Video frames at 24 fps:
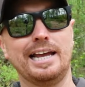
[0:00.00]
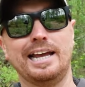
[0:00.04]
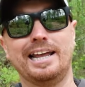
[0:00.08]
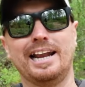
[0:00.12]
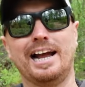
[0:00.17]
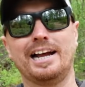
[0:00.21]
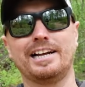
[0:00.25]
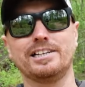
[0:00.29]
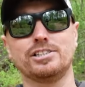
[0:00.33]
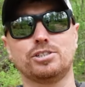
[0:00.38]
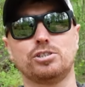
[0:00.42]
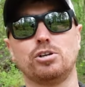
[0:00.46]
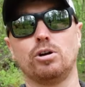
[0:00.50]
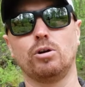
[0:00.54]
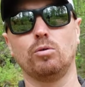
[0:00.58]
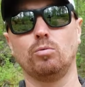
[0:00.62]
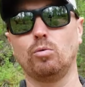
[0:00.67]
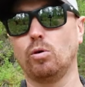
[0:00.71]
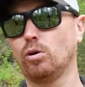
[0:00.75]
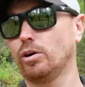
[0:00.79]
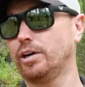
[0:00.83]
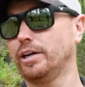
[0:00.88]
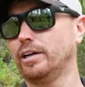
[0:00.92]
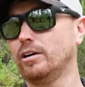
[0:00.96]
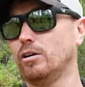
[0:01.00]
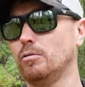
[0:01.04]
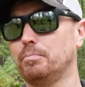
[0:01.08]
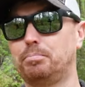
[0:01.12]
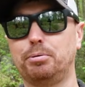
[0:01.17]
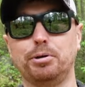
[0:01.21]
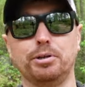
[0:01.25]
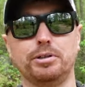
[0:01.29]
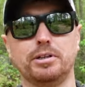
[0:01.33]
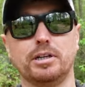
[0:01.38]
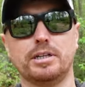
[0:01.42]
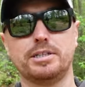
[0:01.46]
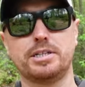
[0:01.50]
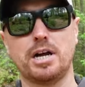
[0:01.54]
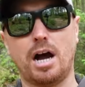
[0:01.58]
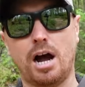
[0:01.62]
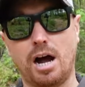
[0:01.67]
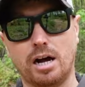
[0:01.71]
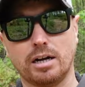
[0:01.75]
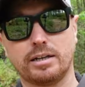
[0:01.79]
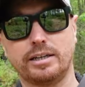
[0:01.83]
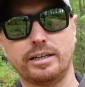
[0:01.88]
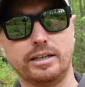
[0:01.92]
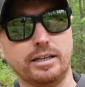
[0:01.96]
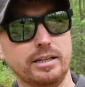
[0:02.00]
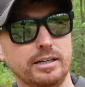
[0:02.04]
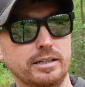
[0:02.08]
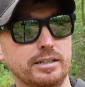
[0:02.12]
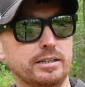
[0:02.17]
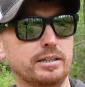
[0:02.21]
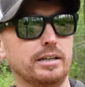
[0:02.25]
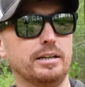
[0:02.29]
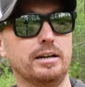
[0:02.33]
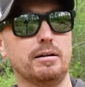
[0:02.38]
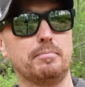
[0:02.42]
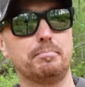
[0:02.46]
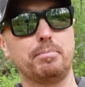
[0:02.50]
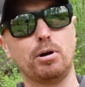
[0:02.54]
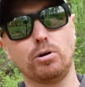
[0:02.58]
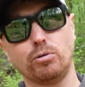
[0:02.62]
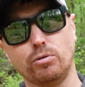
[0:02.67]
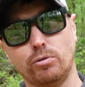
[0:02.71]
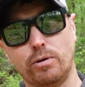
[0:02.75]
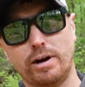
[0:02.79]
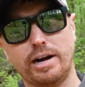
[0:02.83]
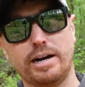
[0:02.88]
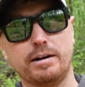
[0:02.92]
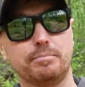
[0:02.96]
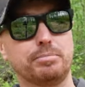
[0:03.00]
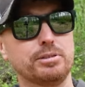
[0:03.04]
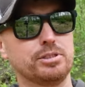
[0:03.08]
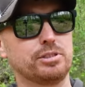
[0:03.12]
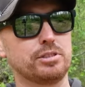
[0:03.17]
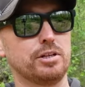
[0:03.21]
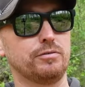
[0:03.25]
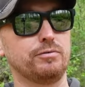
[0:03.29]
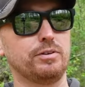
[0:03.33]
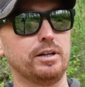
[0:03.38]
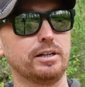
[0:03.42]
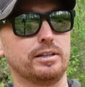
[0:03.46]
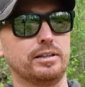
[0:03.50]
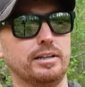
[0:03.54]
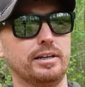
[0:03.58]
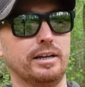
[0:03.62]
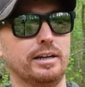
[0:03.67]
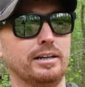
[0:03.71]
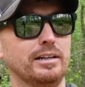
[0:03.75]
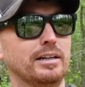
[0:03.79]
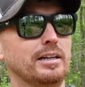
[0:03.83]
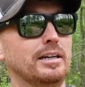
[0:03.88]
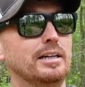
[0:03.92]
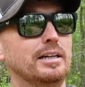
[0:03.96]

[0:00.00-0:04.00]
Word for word: and I can start working on putting a dock in and a boat ramp and stuff like that.